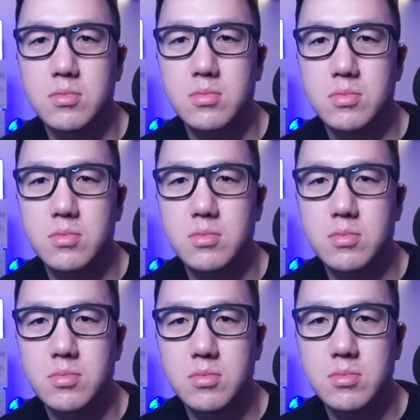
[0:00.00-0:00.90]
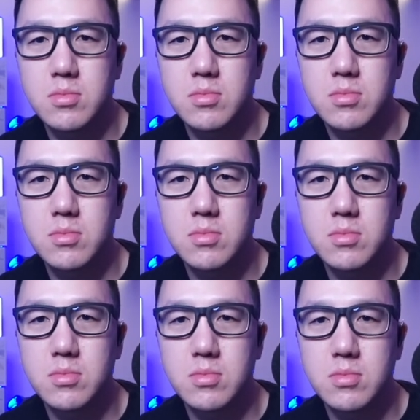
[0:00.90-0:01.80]

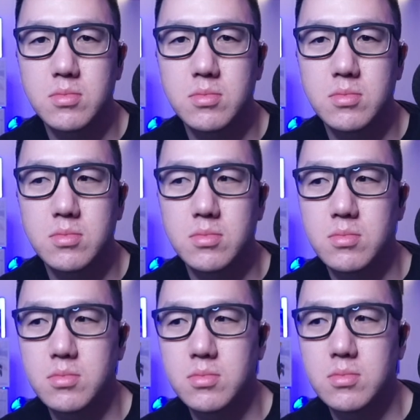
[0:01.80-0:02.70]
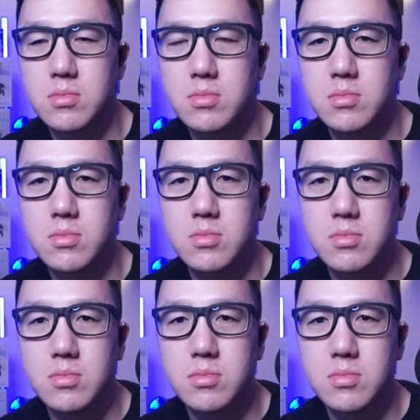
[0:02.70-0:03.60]

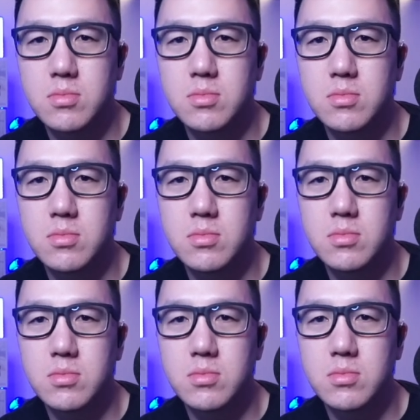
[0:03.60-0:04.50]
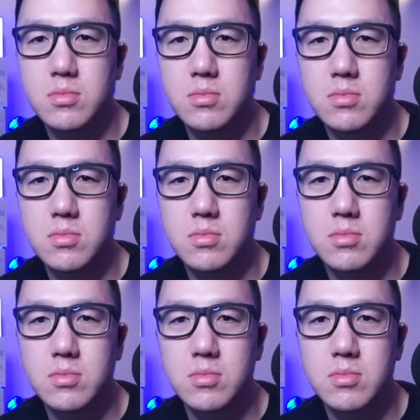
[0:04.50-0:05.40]

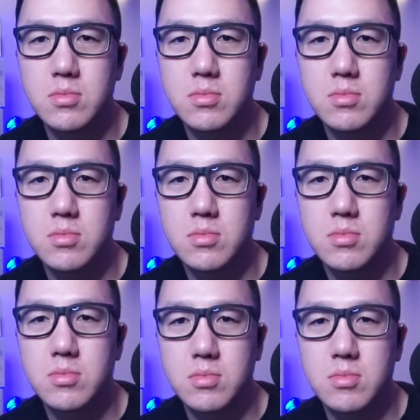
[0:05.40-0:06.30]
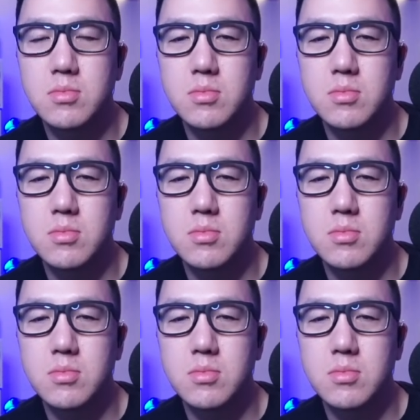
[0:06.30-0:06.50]
(silent)